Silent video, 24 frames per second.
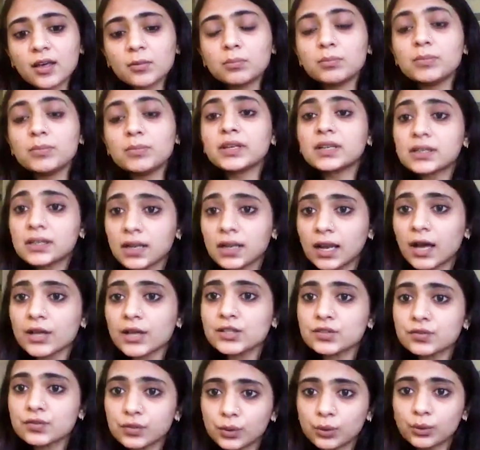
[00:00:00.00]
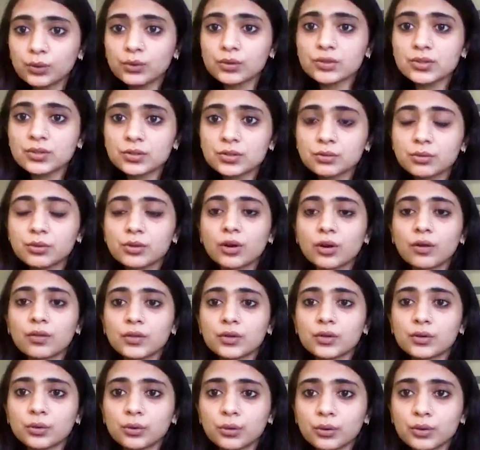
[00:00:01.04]
middle class folks who were on
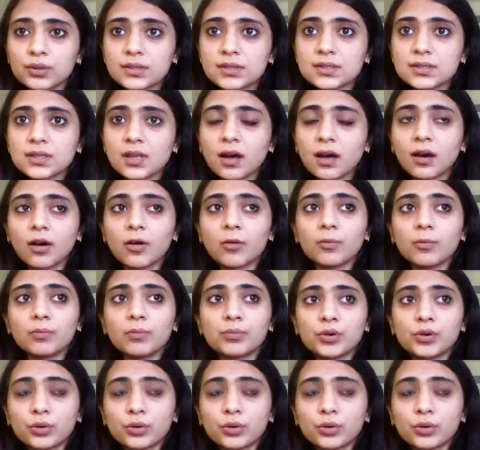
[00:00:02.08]
the roads um,